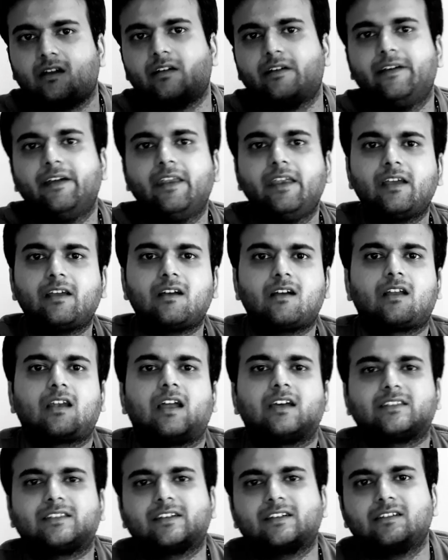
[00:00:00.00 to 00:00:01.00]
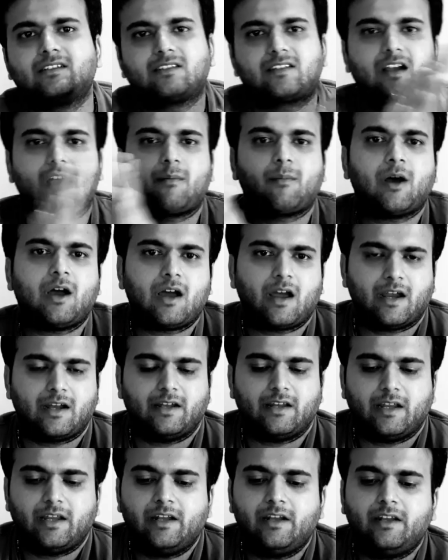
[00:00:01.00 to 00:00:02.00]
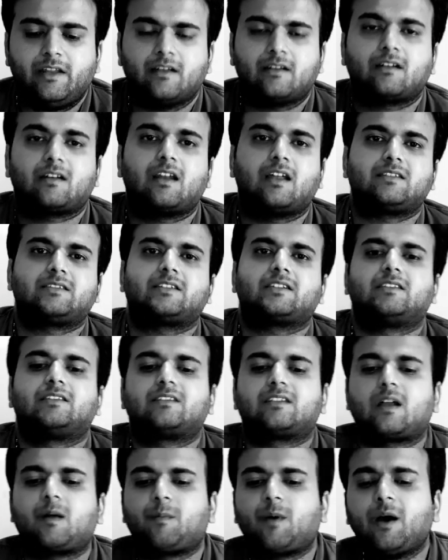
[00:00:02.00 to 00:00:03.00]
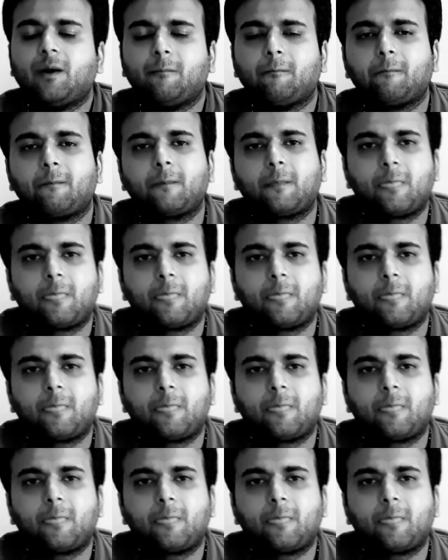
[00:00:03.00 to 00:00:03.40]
Greek classical drama and Indian classical drama.